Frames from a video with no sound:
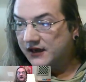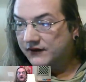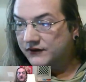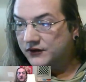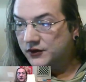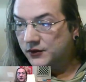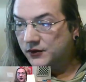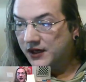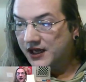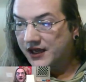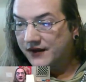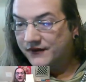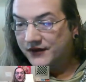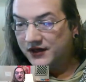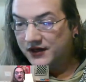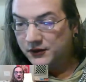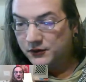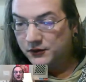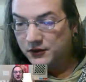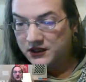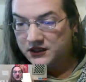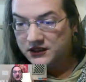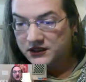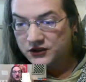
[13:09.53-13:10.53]
Do we have anyone
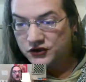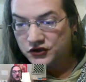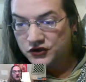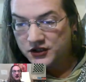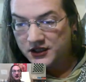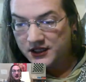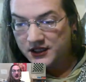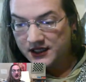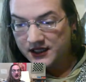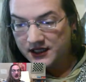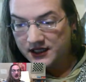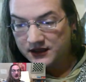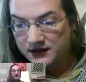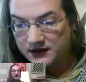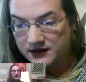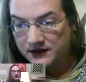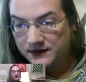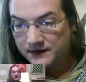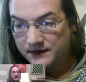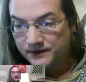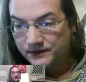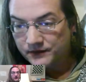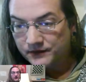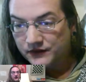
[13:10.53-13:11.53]
in the chat?
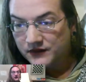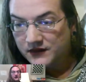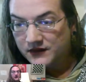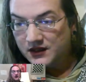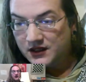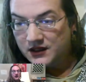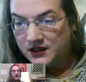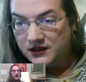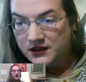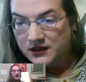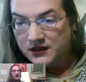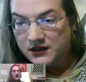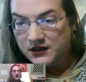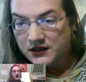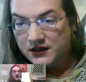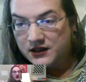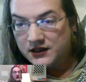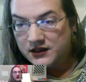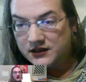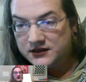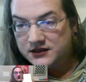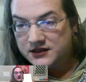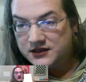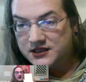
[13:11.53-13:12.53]

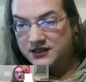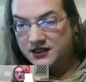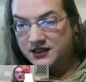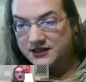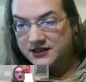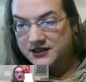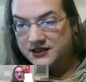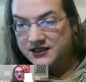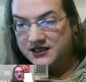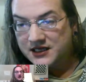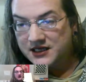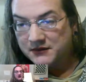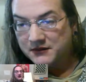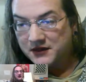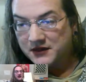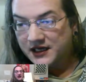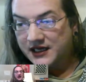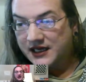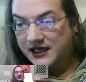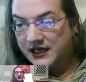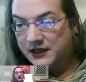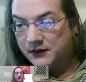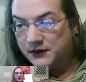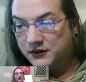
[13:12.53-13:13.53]
Doesn't seem like
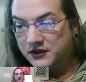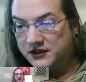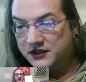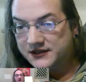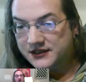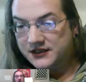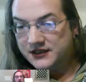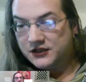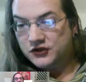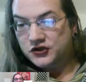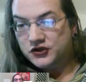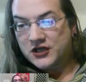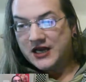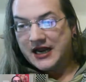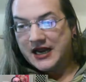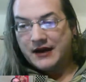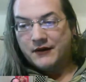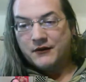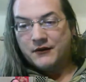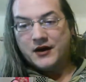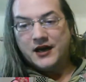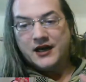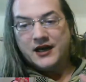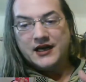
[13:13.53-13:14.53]
anyone is in the chat
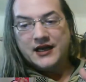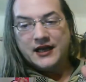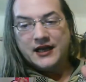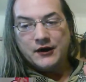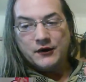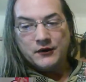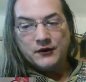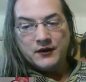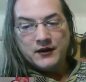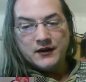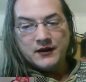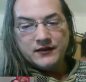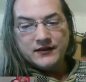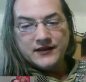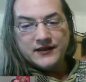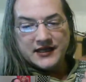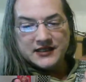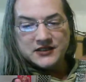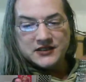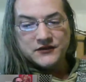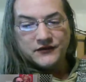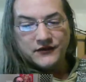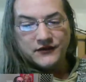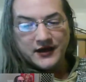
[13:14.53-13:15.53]
right now.
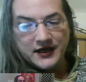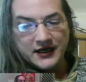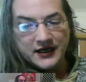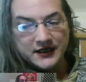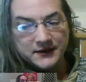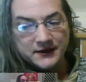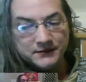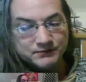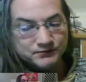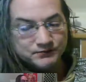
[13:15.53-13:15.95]
That's fine.